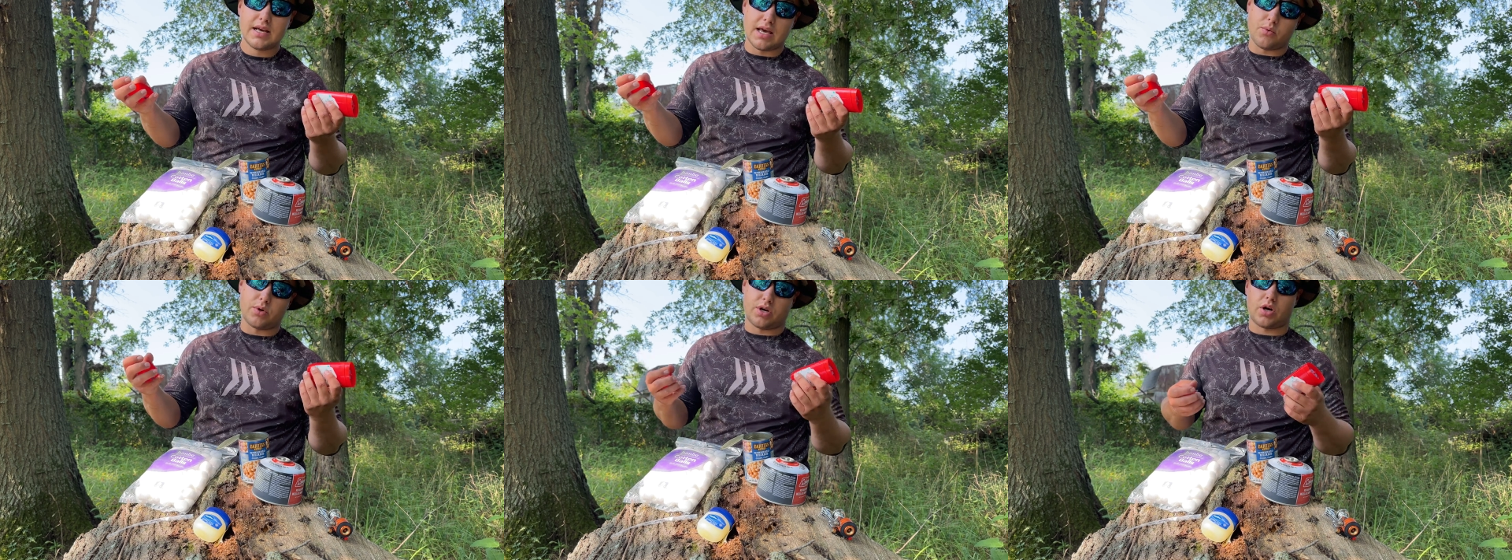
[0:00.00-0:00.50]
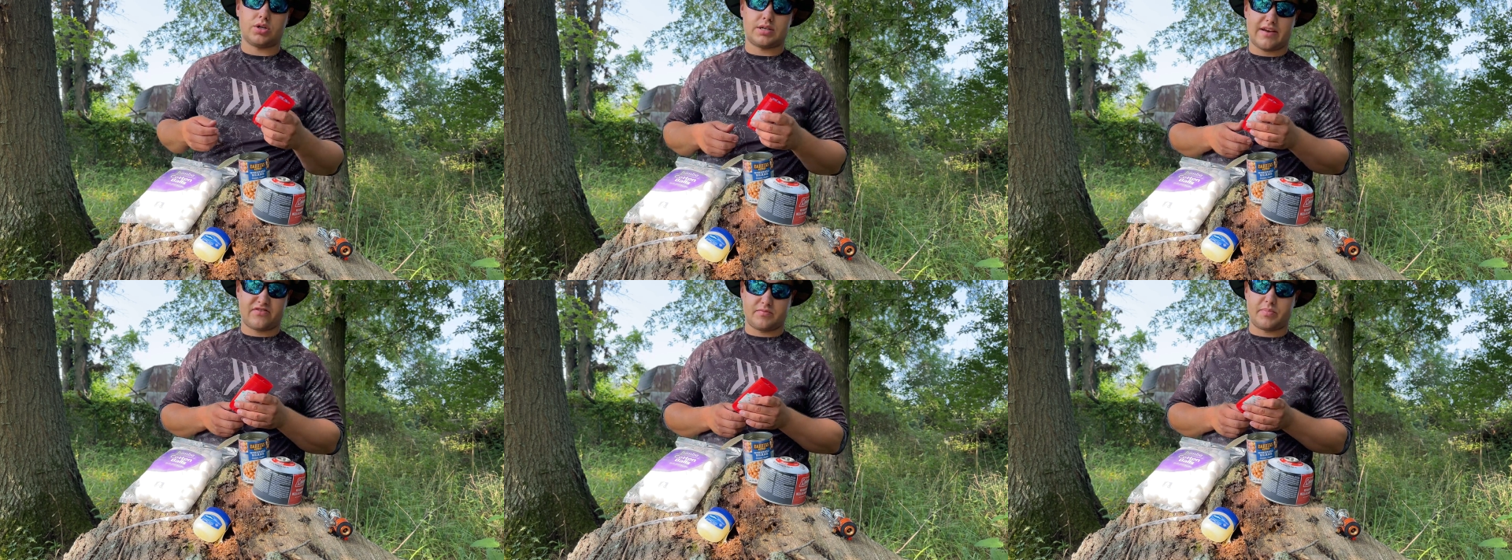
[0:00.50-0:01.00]
It wouldn't hurt to
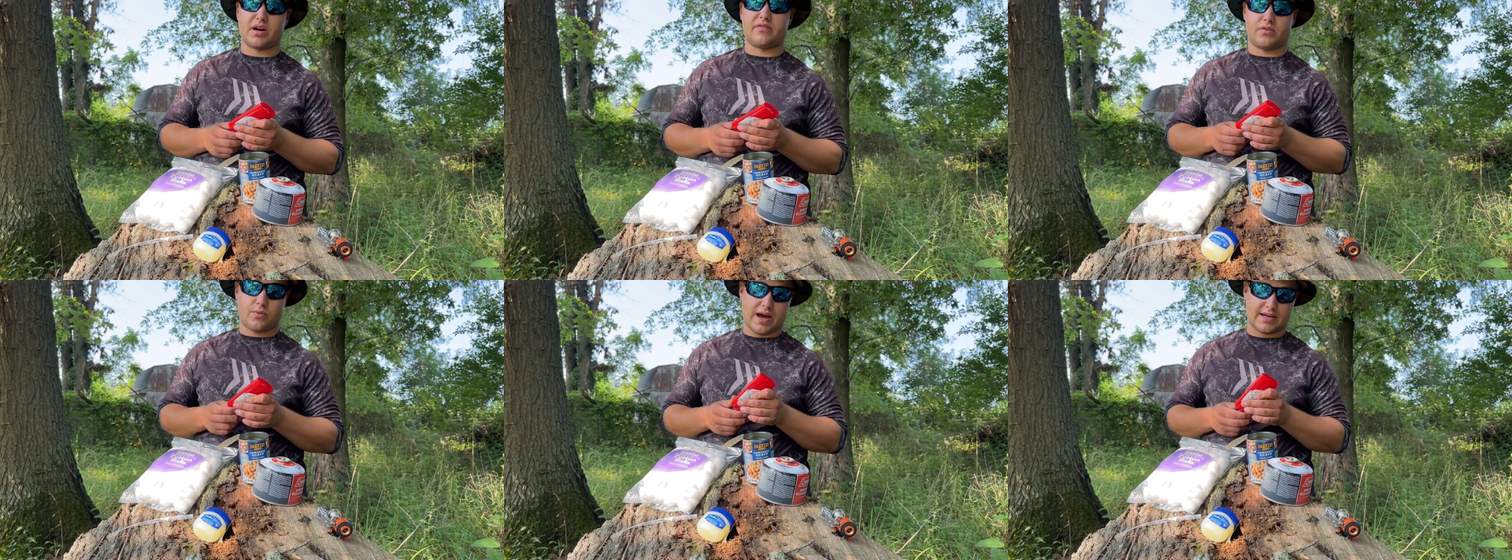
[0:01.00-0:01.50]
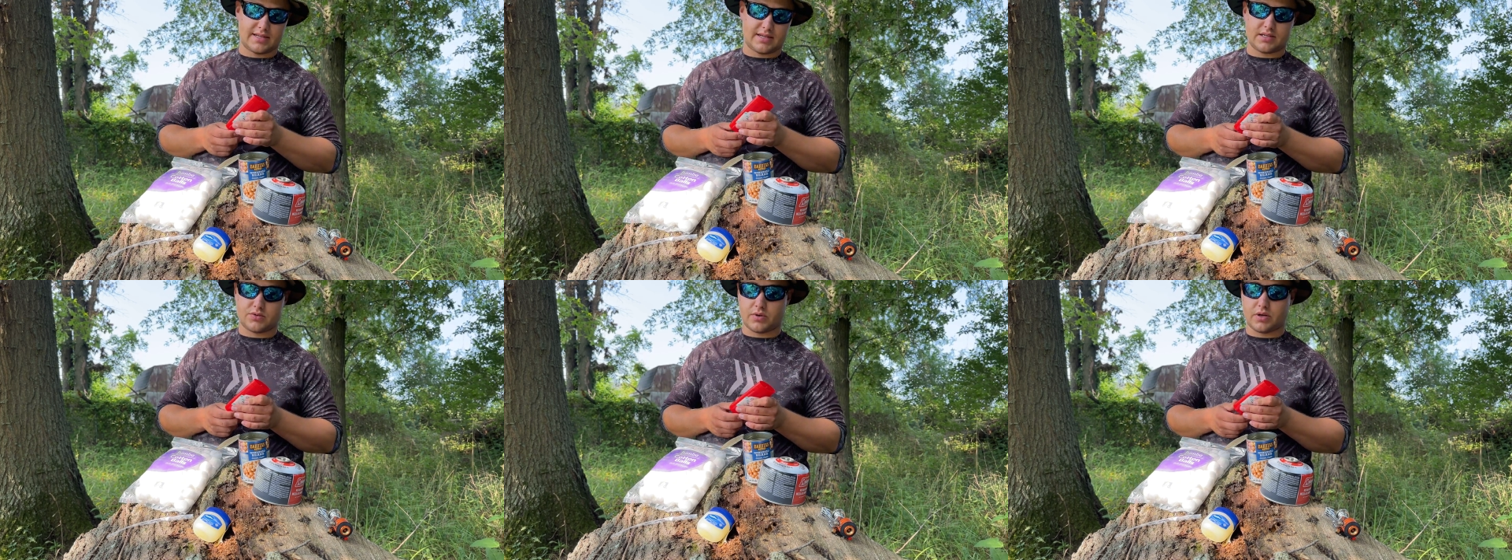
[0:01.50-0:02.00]
have some paraffin wax in
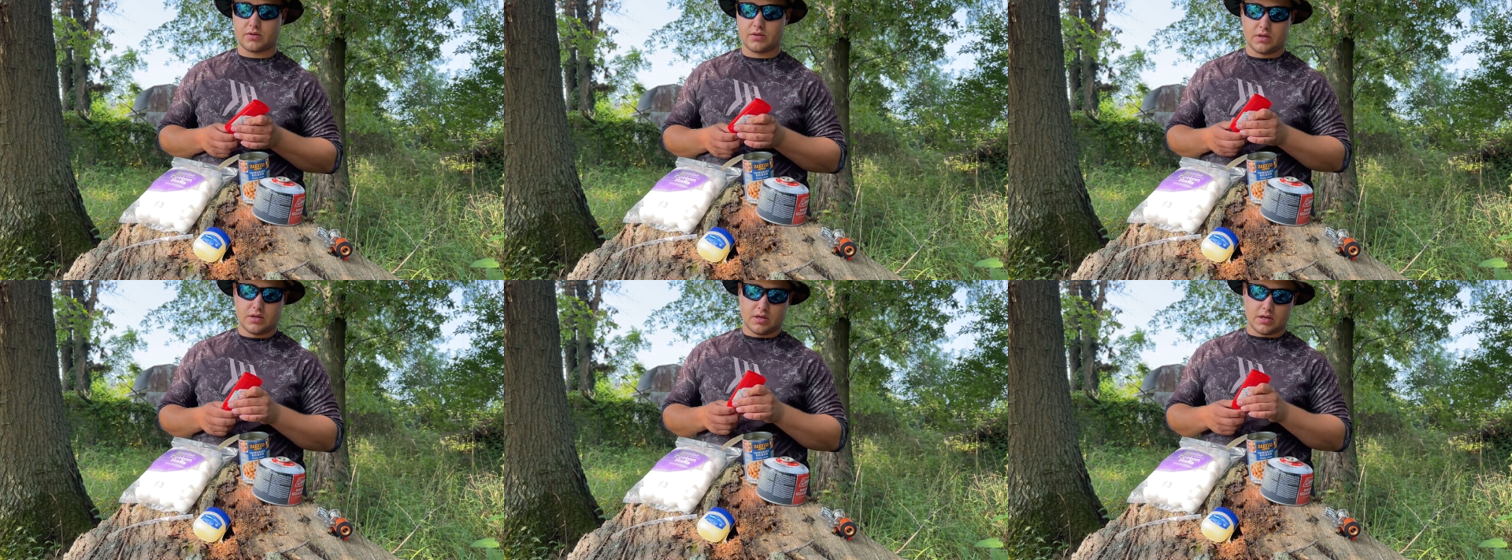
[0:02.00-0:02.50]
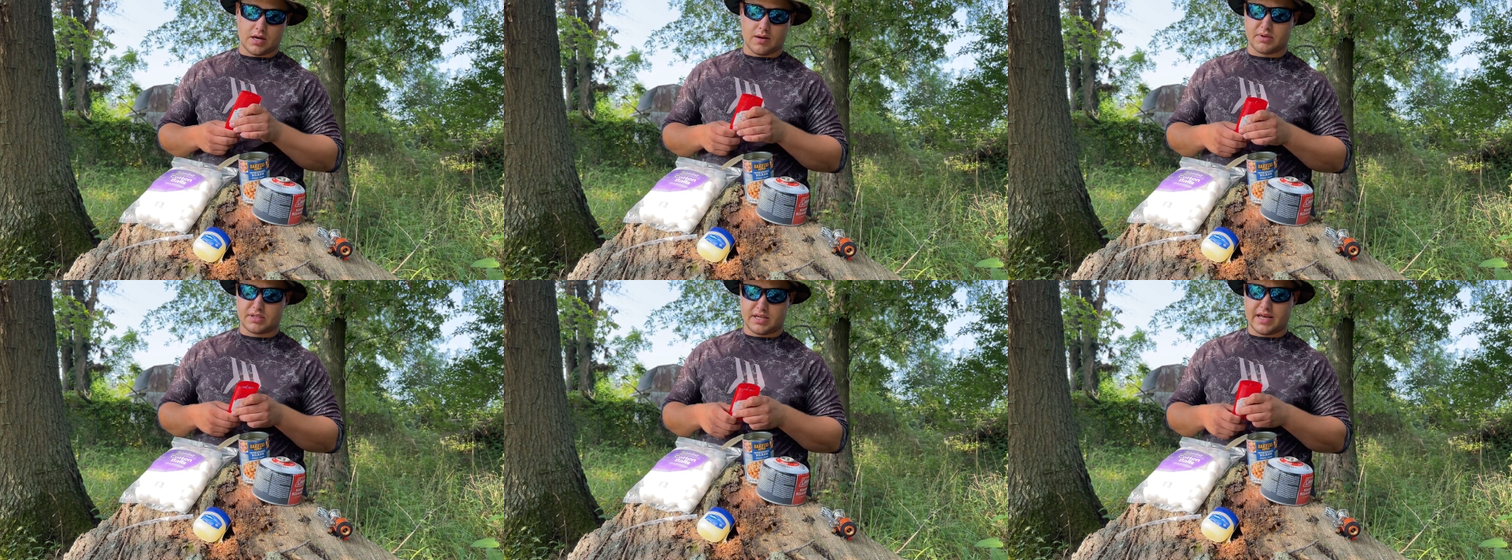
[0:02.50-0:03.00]
it as well,
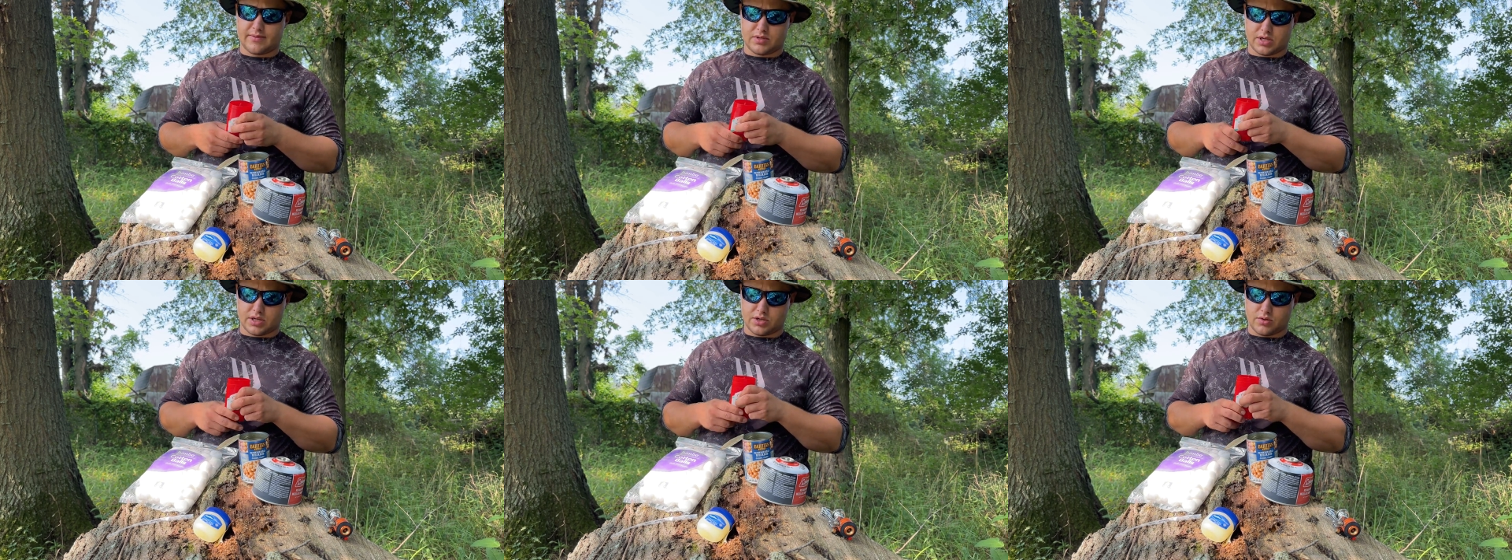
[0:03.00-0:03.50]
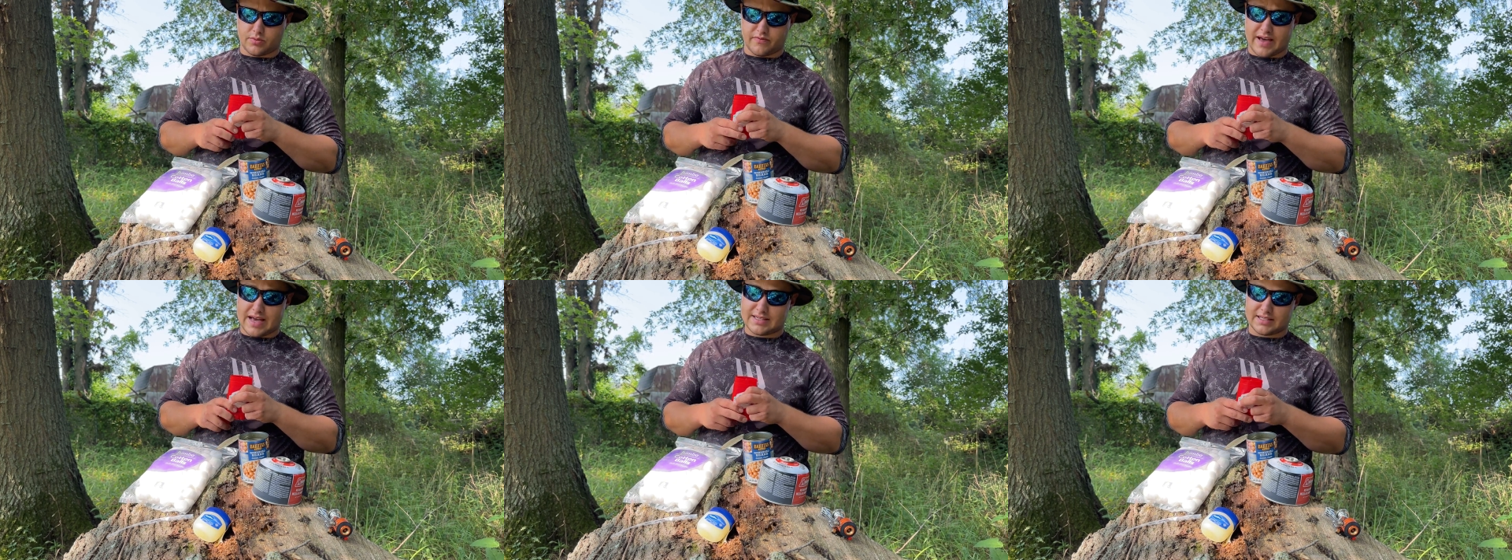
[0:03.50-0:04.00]
but today I'm just going to do it with
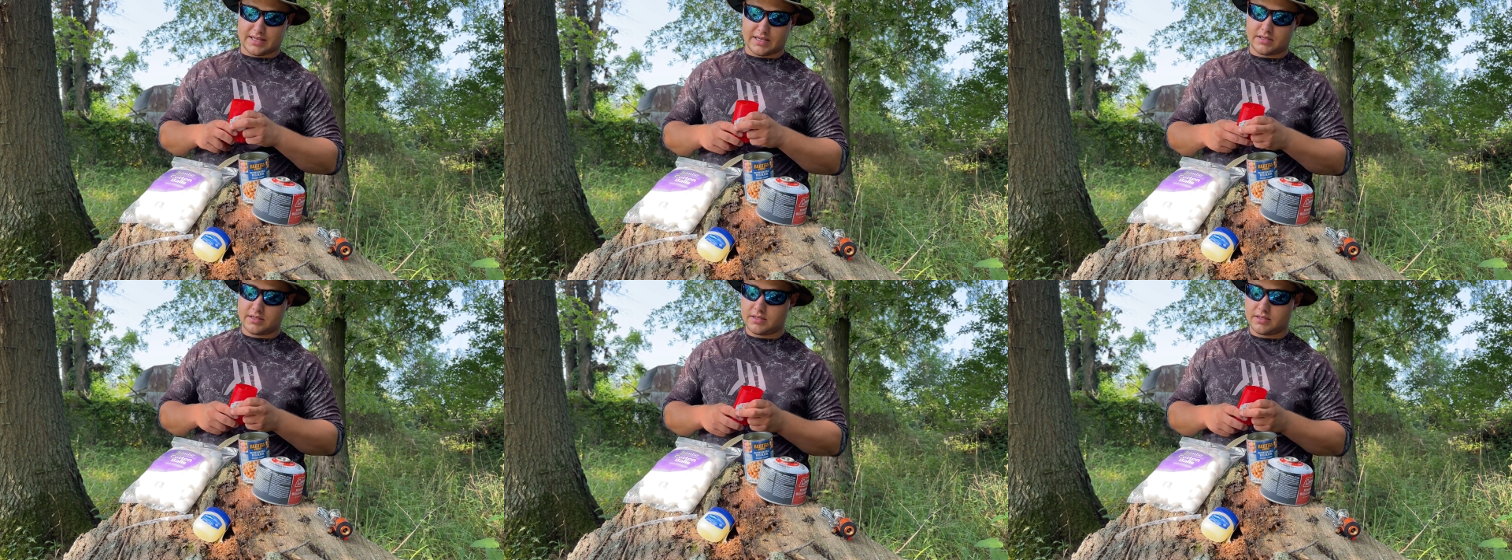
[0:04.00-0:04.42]
Vaseline.